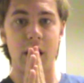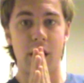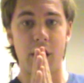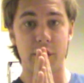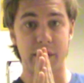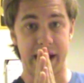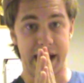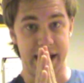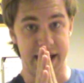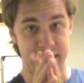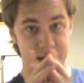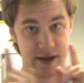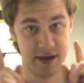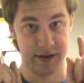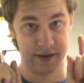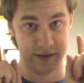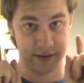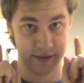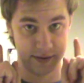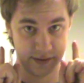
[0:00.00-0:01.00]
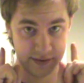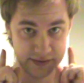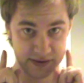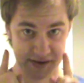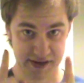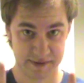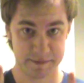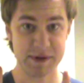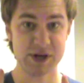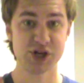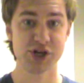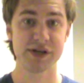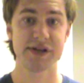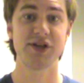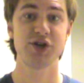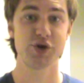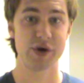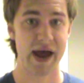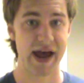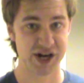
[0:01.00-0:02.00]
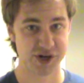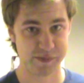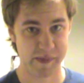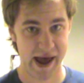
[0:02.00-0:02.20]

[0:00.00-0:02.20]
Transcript: Okay, suspicious trash